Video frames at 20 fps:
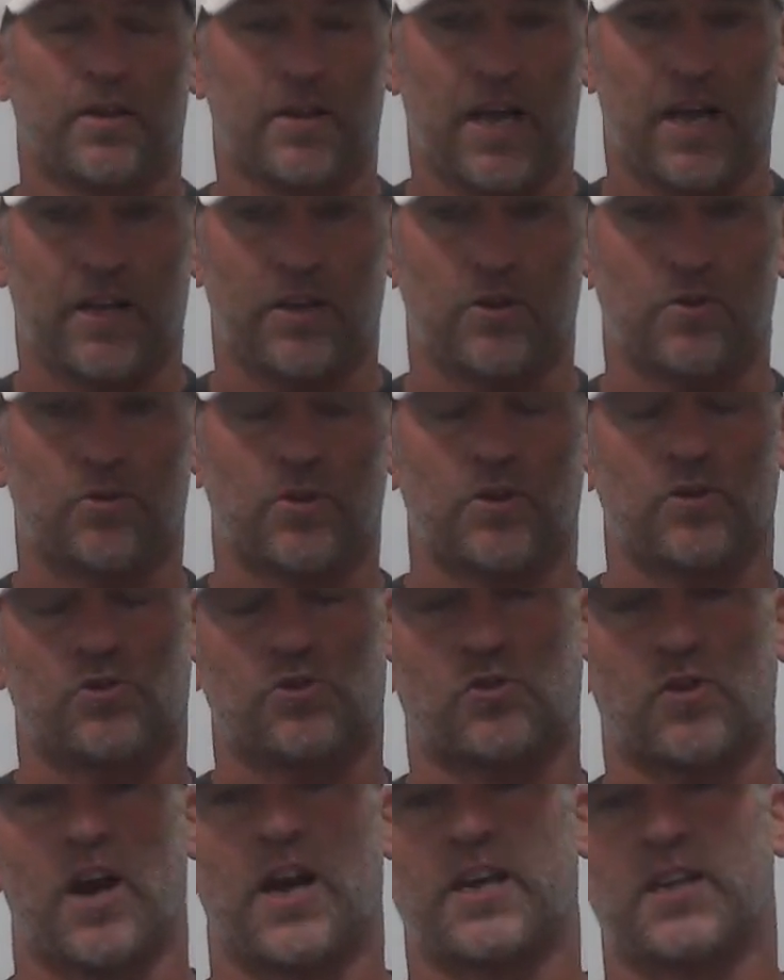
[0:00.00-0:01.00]
that you
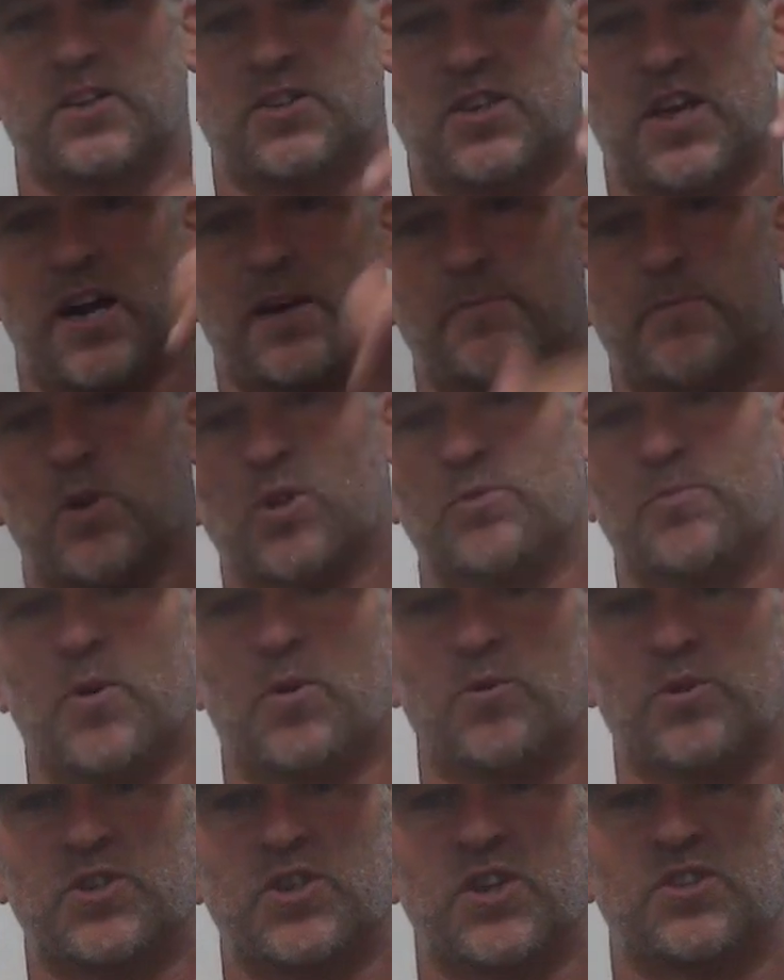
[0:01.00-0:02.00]
strike. It's got
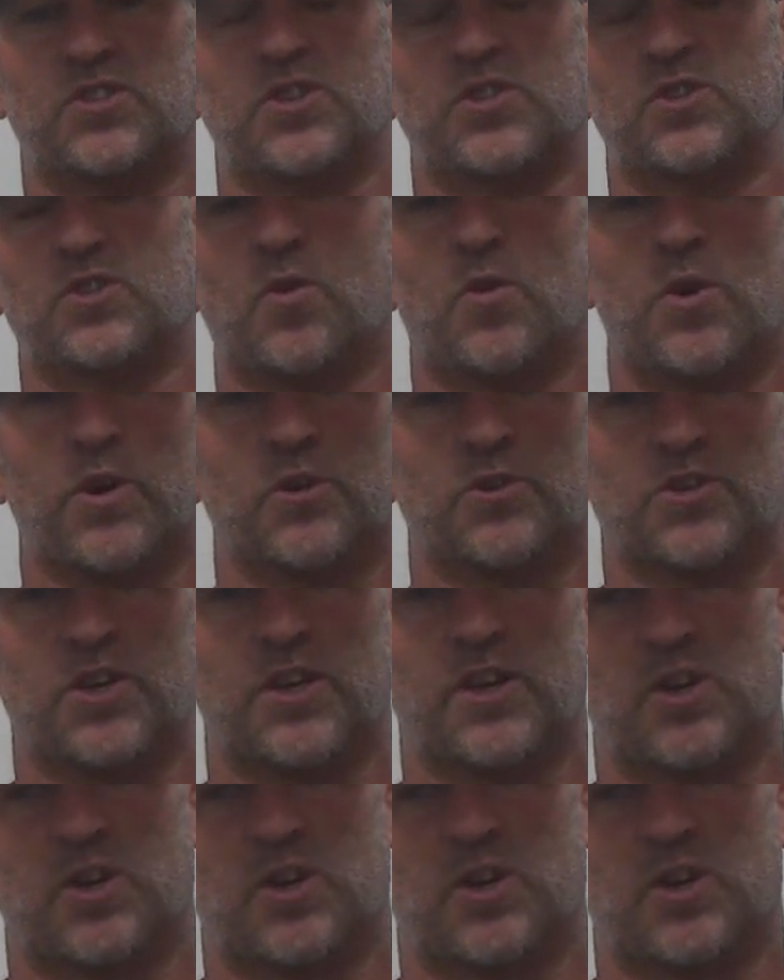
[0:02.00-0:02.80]
multiple resistance coils in